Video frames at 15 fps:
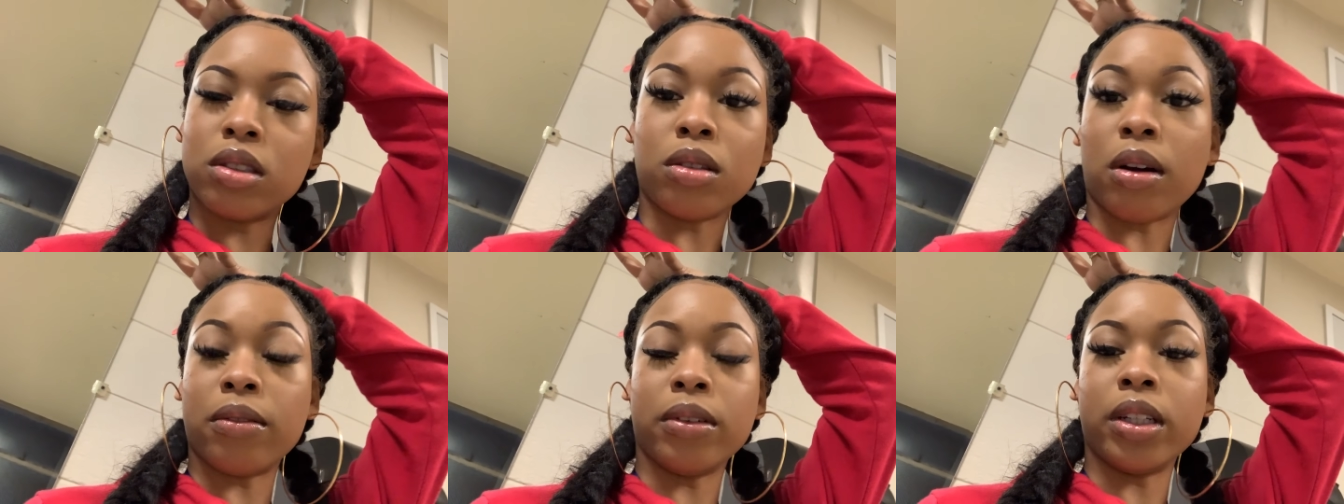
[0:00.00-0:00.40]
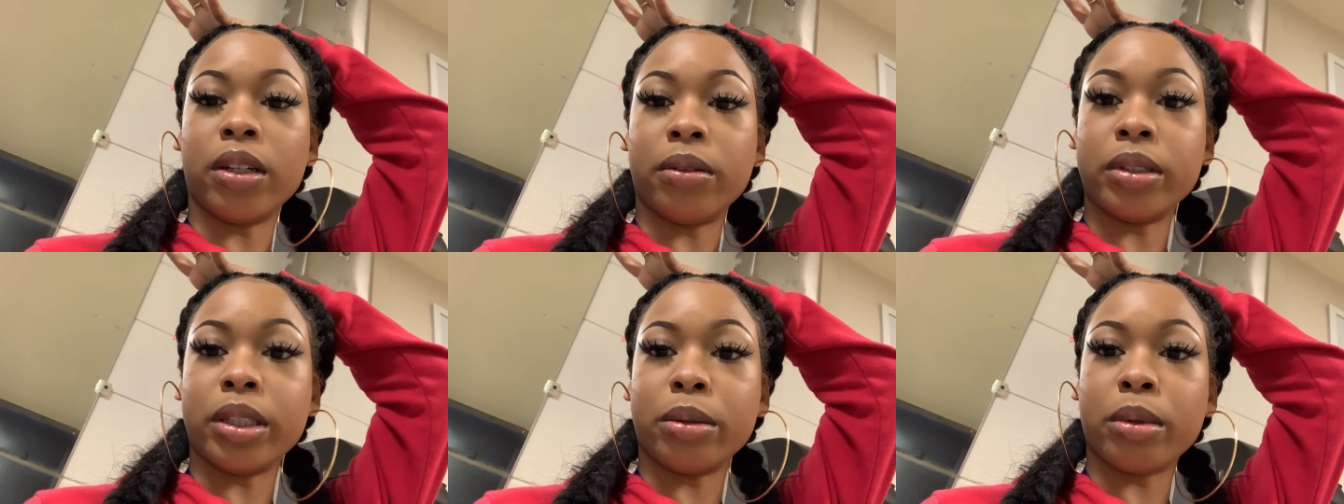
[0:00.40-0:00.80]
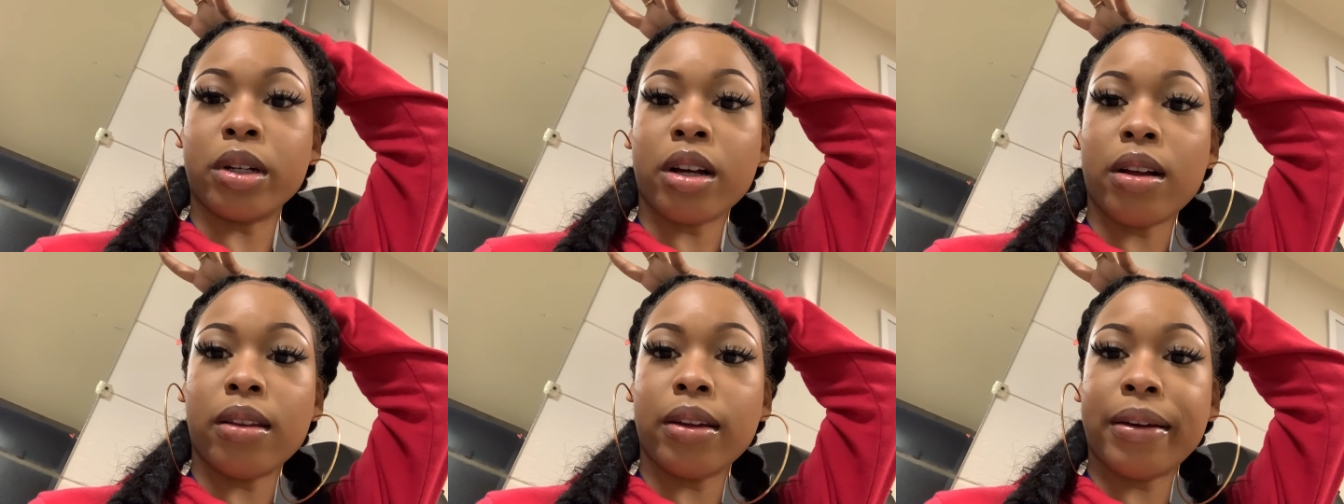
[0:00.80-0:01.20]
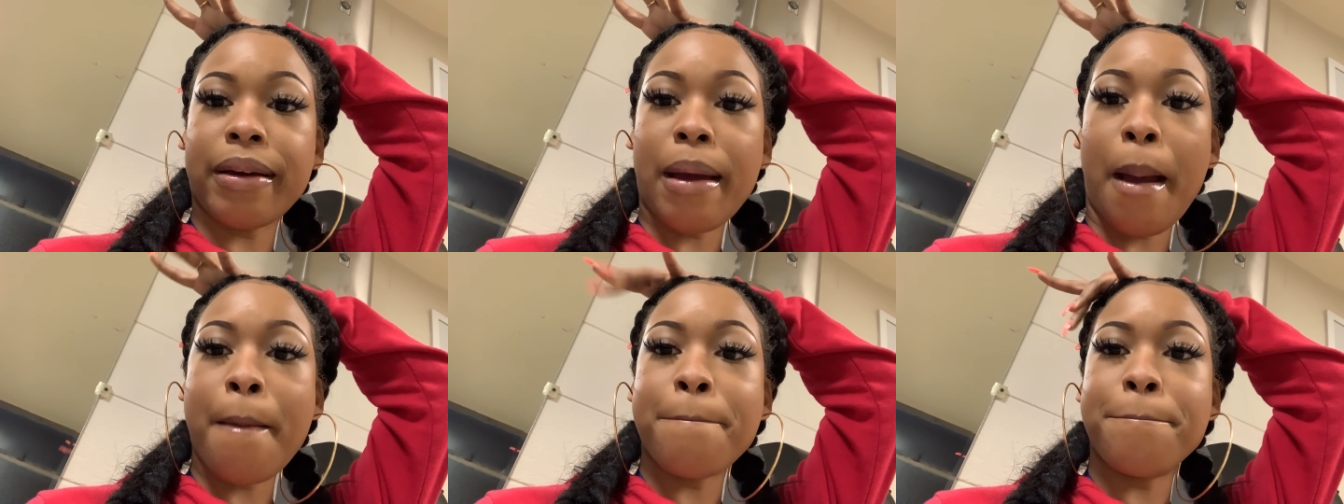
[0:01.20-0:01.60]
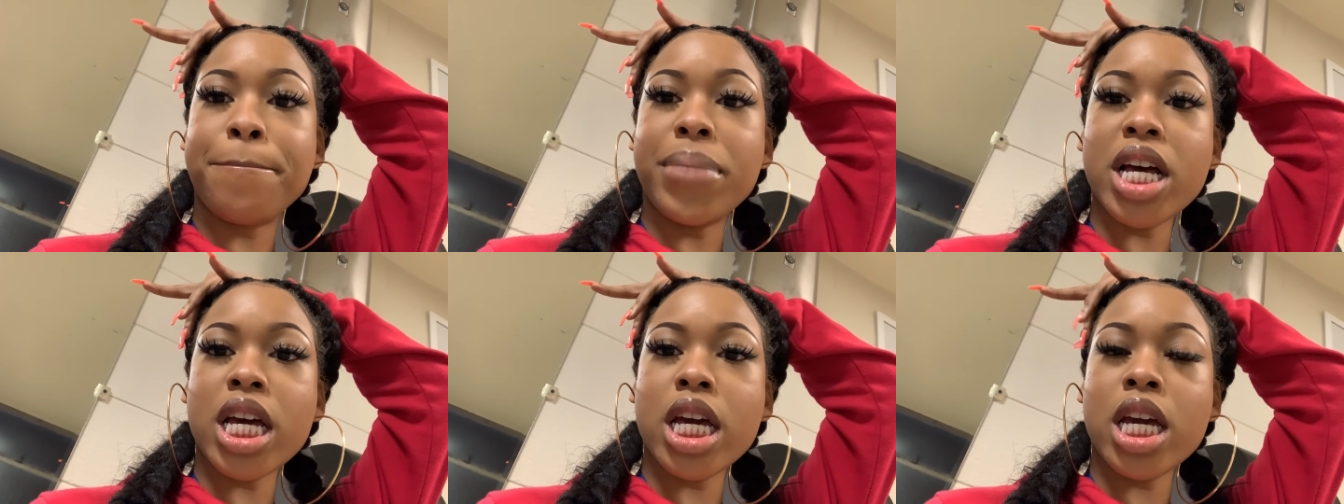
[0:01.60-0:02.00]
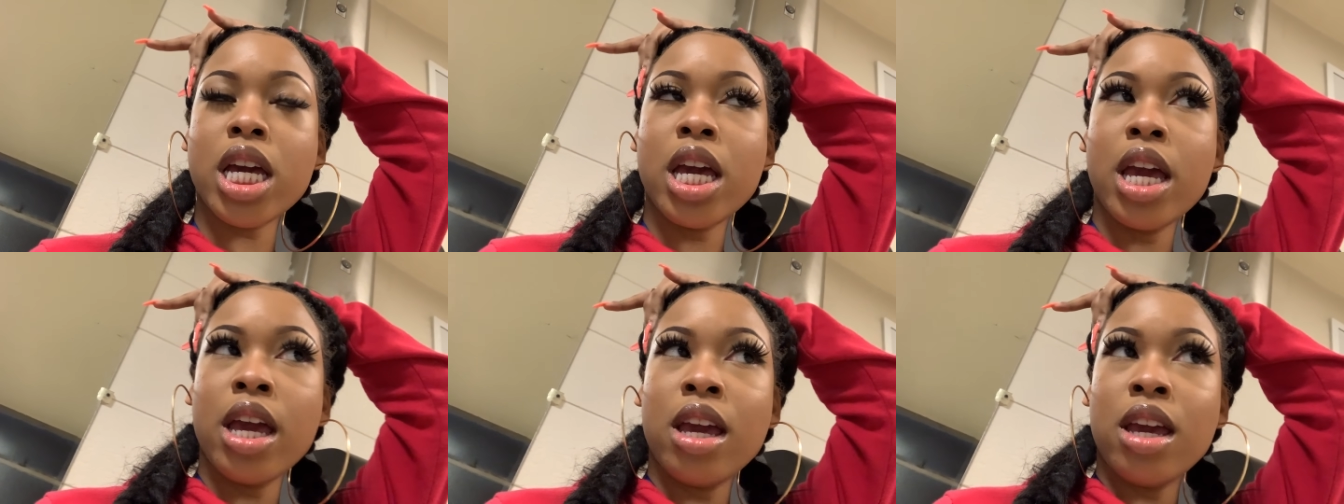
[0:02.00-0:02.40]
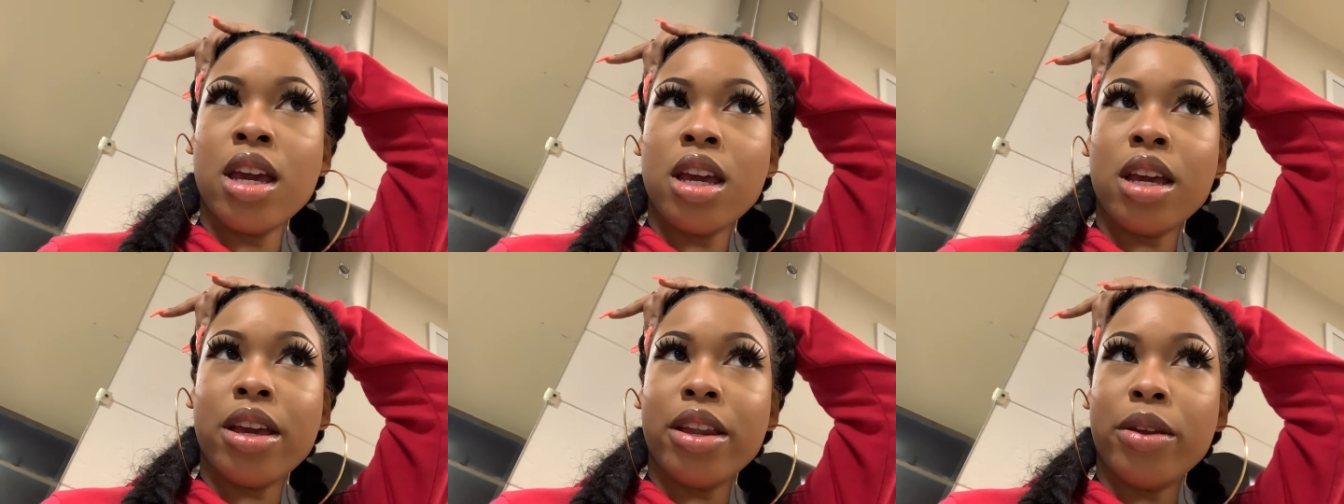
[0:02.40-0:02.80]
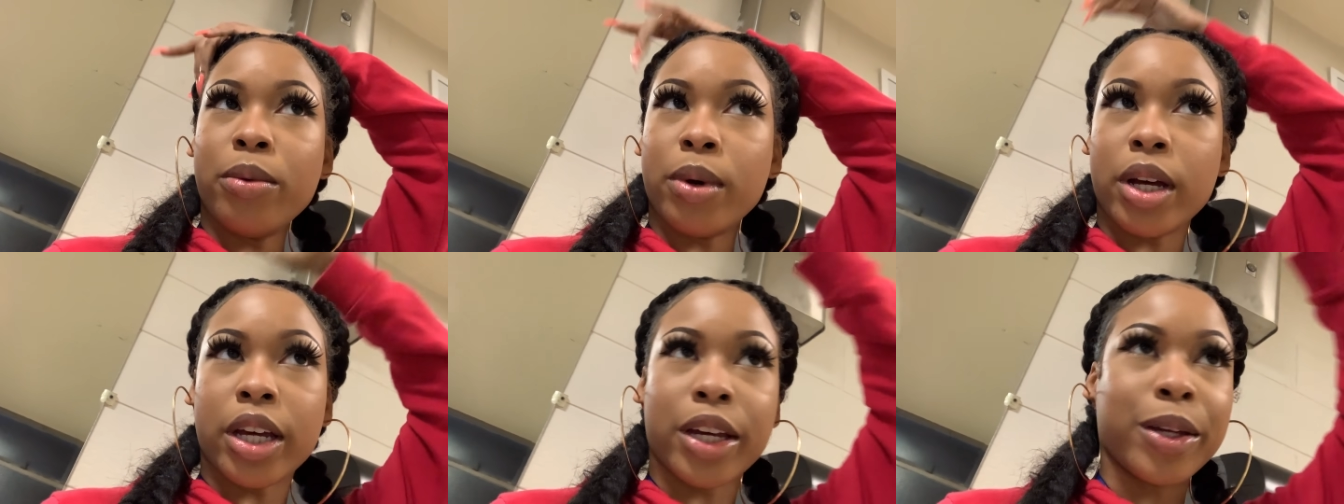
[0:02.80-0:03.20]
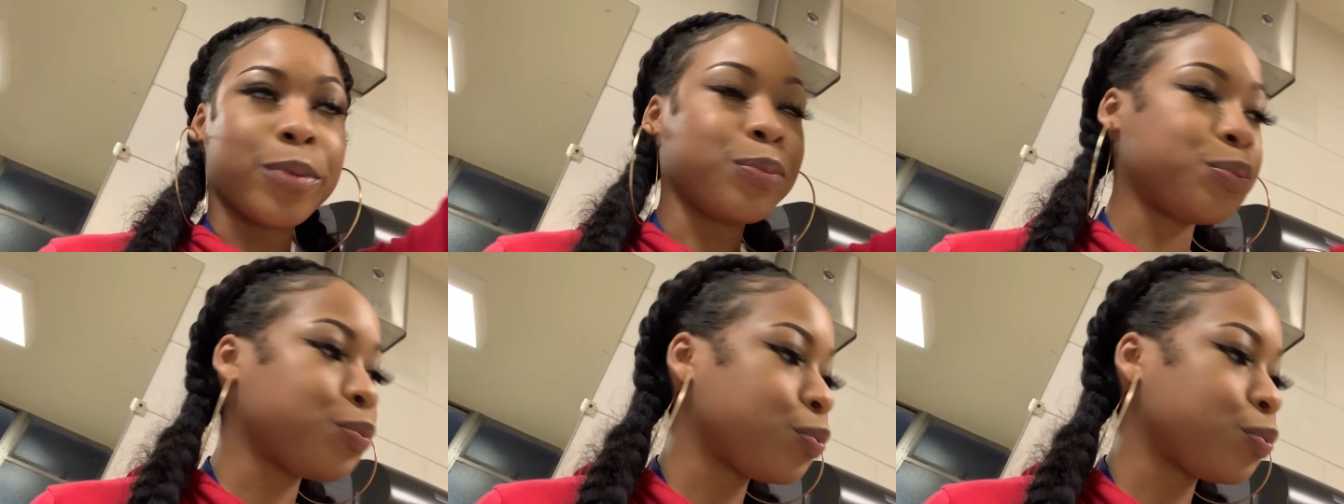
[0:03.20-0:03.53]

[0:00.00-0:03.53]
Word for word: so I really don't need to work out like that. But anyway,